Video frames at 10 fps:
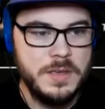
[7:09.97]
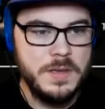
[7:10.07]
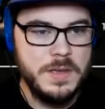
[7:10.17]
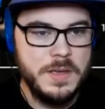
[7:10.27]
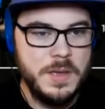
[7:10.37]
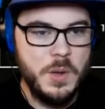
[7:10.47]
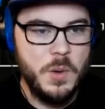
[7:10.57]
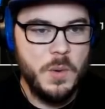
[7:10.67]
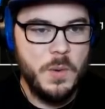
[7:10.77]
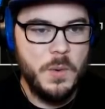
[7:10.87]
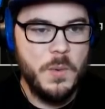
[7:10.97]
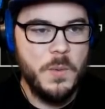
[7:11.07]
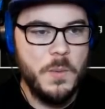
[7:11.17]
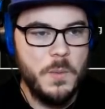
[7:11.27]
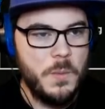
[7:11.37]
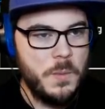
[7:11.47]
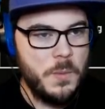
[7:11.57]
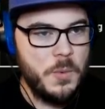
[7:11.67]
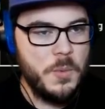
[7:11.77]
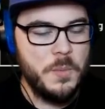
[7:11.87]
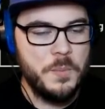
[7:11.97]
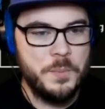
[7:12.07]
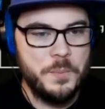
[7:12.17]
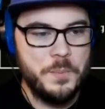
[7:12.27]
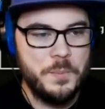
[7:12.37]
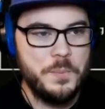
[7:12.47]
Nothing is said.